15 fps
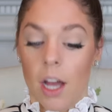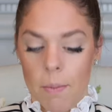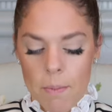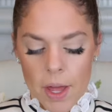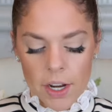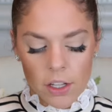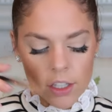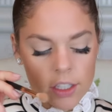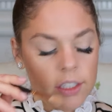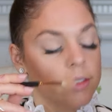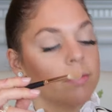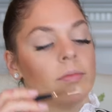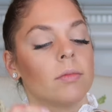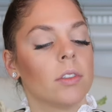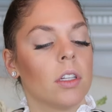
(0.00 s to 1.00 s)
gunmetal,
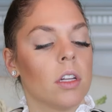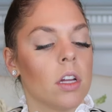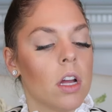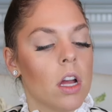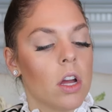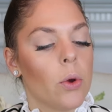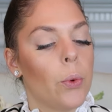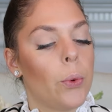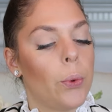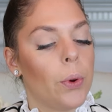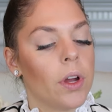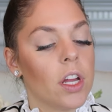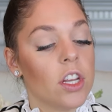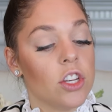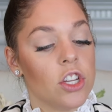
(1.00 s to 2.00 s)

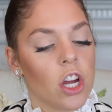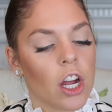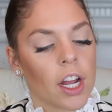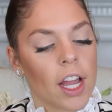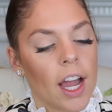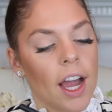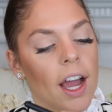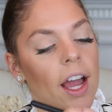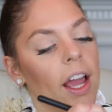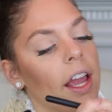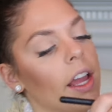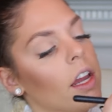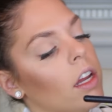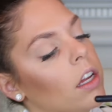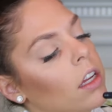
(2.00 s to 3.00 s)
dark
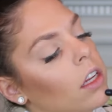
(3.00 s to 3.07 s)
eye.